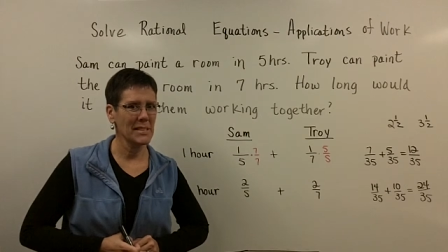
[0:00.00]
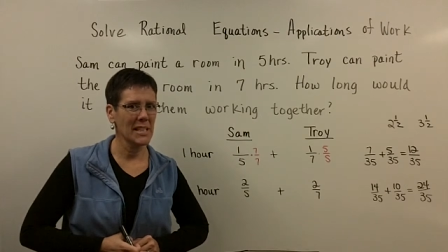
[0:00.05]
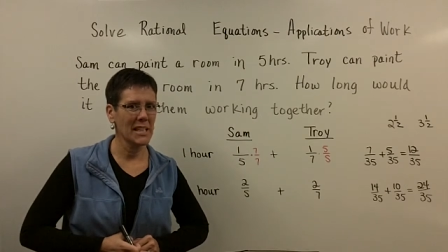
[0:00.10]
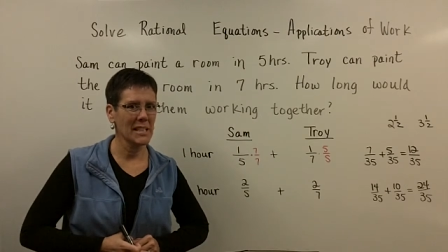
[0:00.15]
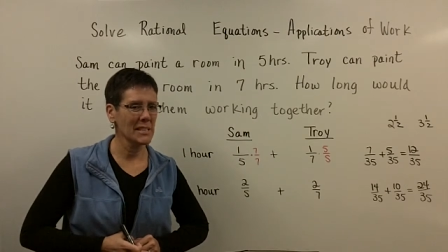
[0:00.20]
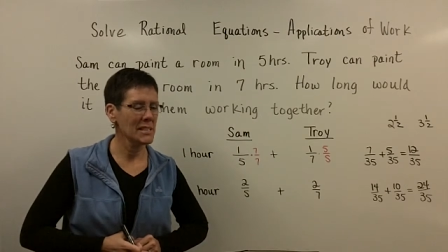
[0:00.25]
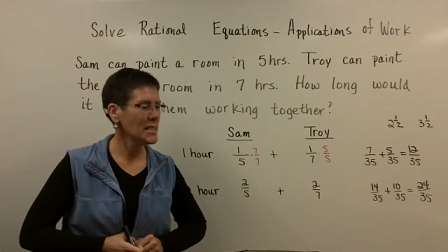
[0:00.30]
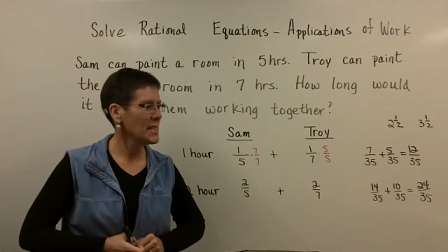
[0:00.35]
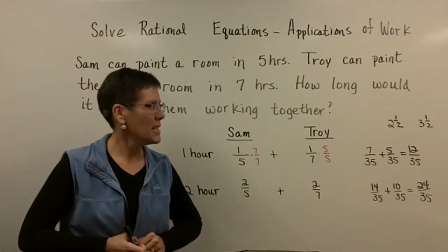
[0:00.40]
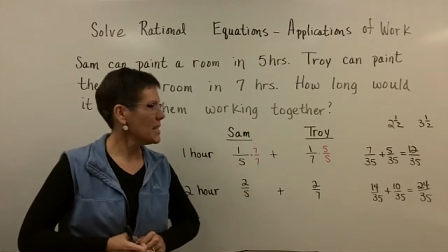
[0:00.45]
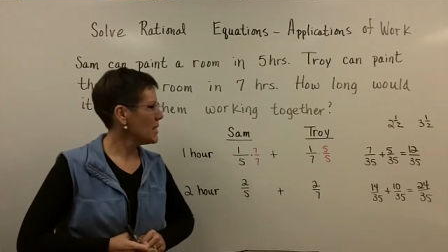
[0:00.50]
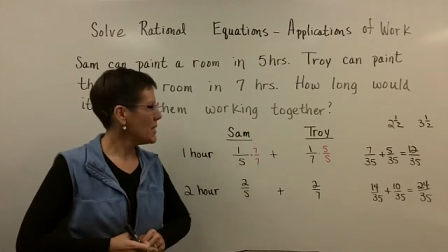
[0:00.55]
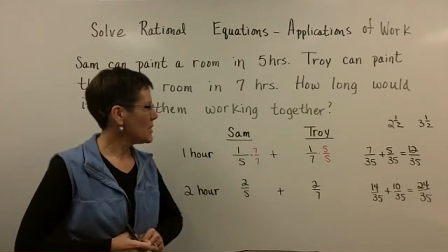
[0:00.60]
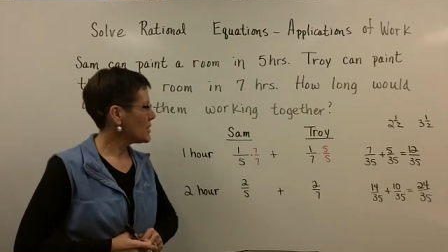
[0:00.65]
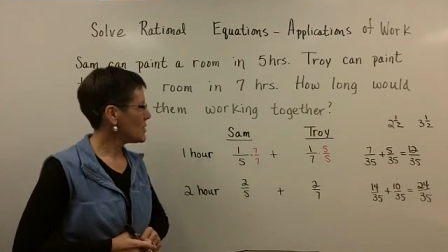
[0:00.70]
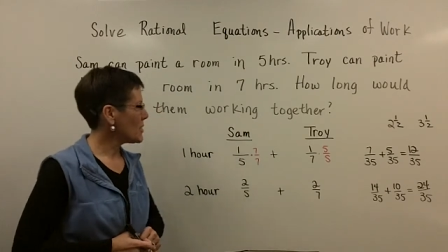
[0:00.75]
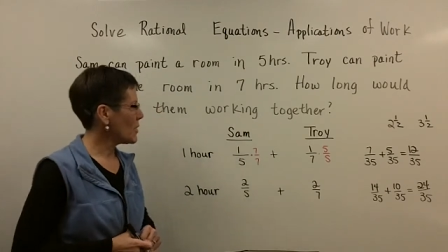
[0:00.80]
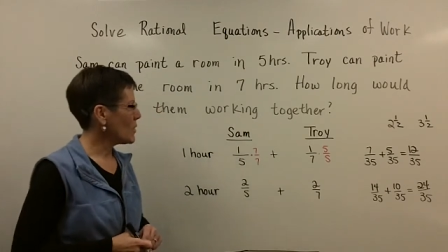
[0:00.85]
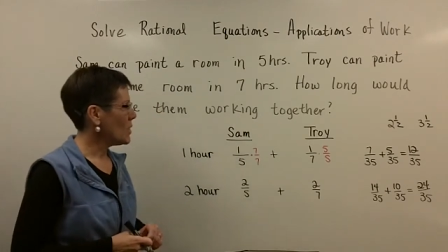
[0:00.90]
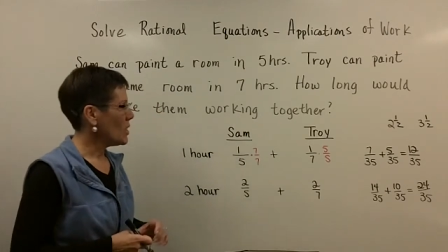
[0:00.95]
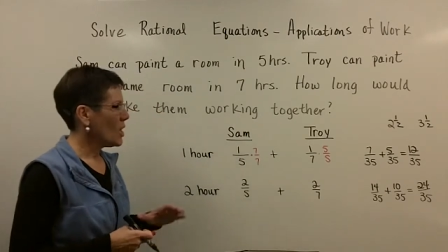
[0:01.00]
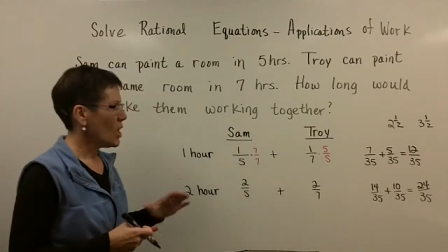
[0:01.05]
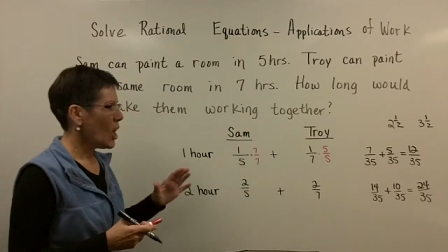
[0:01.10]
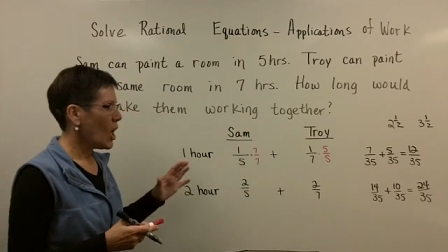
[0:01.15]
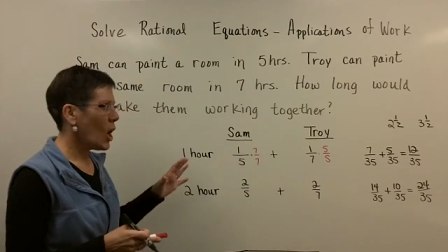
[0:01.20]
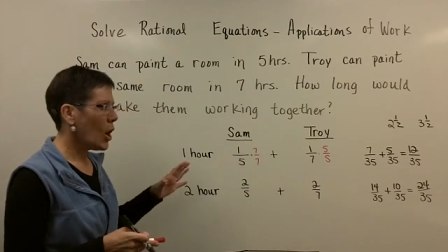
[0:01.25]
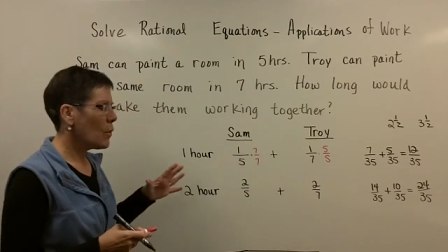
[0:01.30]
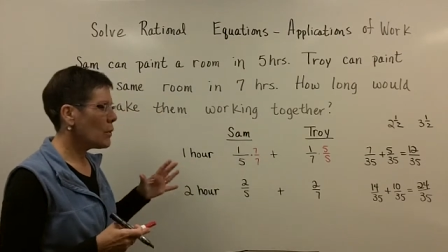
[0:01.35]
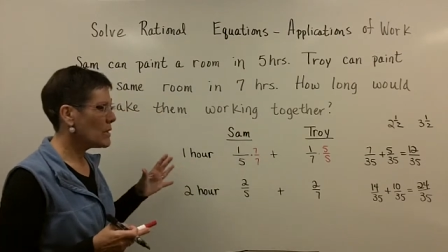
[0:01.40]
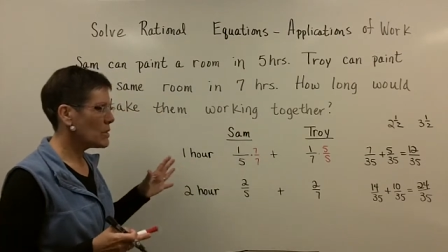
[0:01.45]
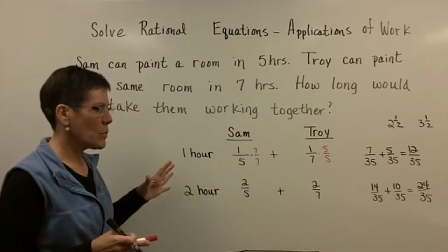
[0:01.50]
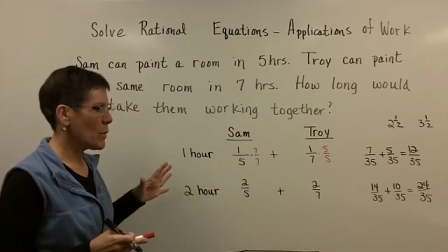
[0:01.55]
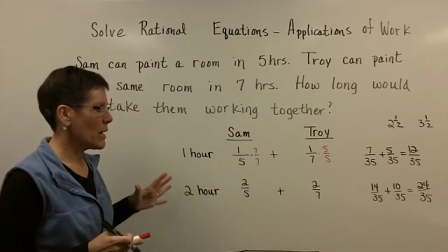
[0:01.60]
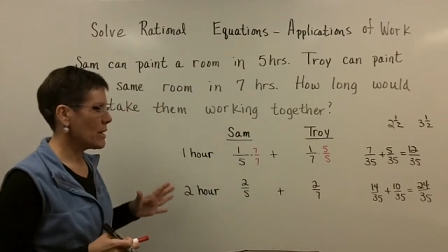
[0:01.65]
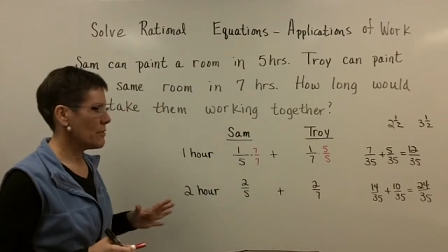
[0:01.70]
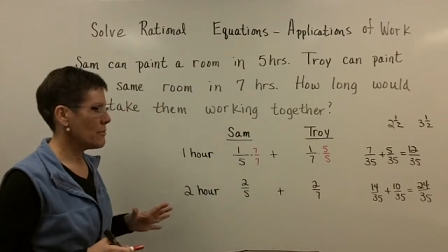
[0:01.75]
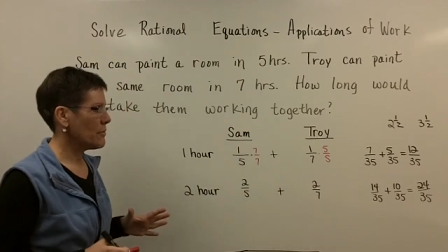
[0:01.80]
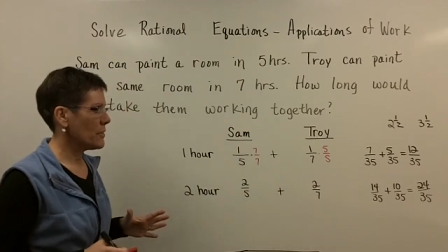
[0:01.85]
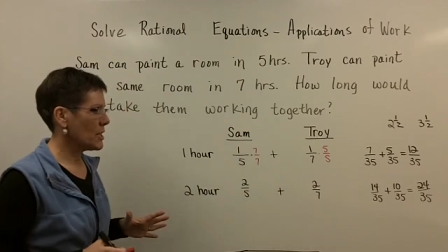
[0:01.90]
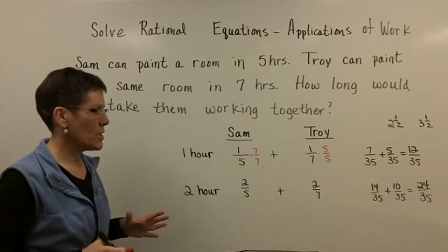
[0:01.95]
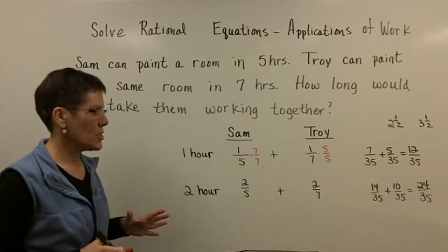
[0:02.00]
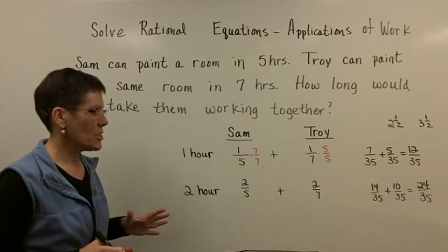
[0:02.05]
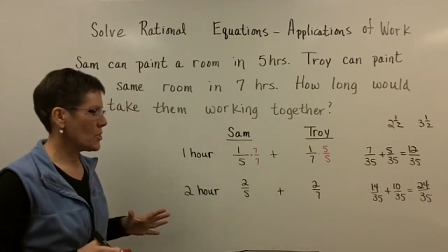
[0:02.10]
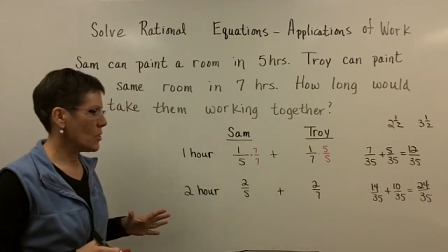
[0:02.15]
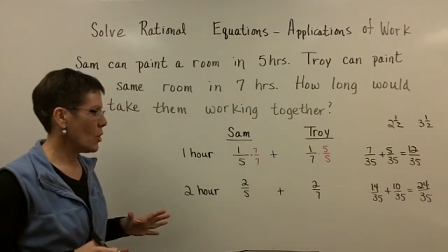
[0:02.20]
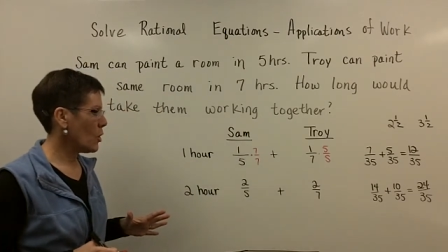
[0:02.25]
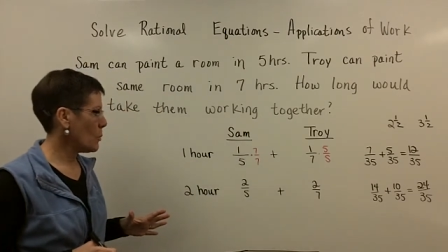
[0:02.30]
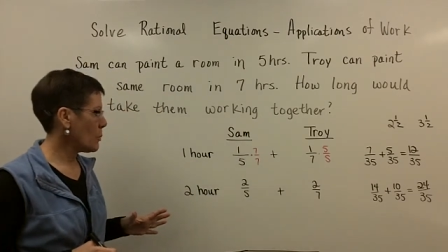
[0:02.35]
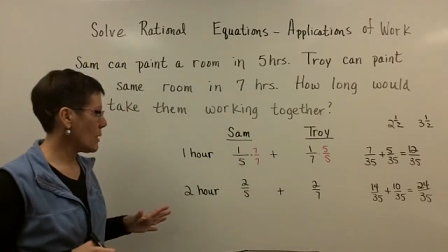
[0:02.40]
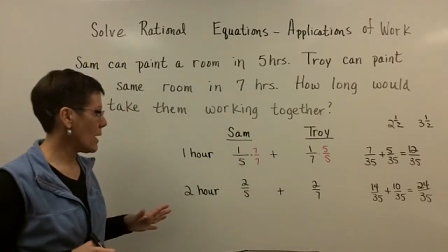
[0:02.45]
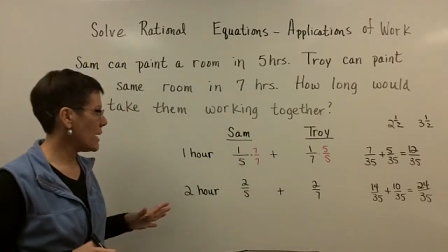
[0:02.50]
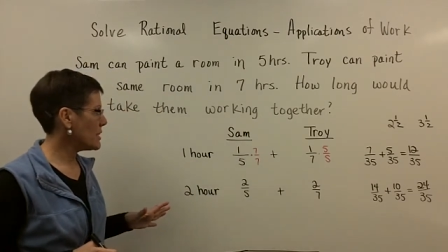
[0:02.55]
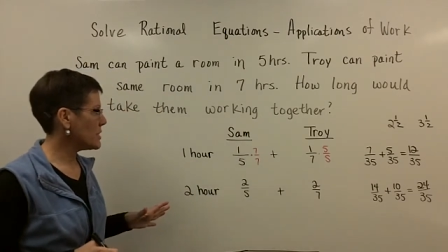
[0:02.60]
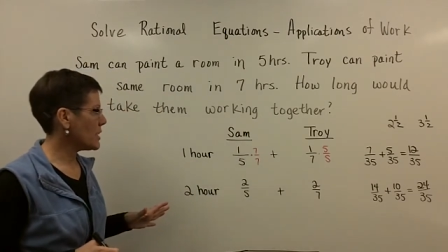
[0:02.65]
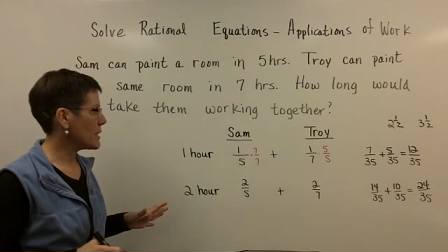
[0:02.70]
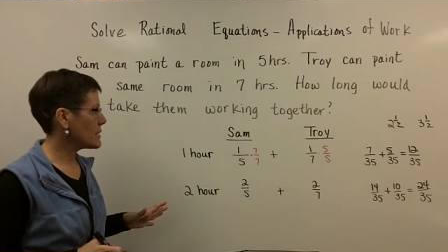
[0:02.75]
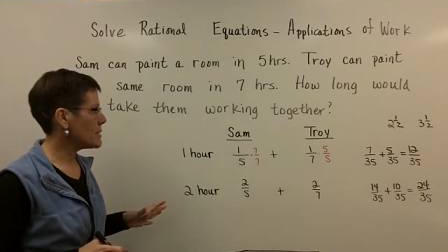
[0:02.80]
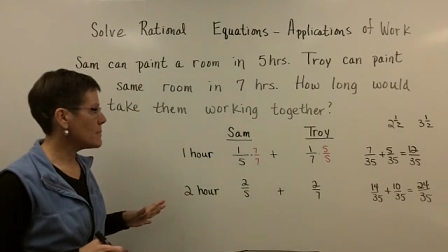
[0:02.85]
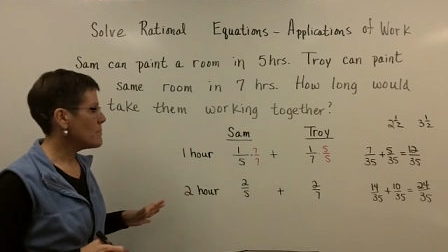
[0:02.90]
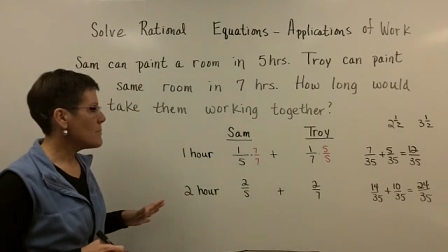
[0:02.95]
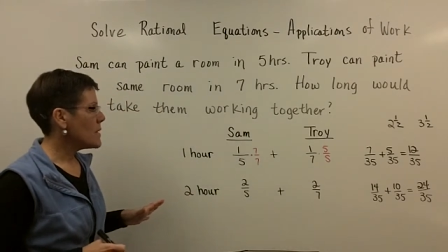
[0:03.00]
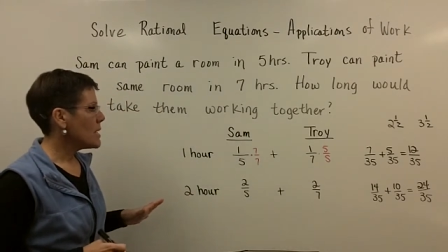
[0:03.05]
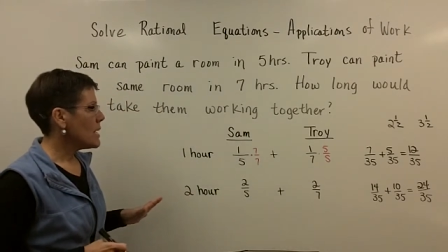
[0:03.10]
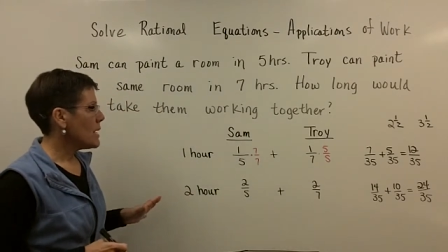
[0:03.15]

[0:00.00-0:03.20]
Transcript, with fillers: done. So always want to finish the whole project.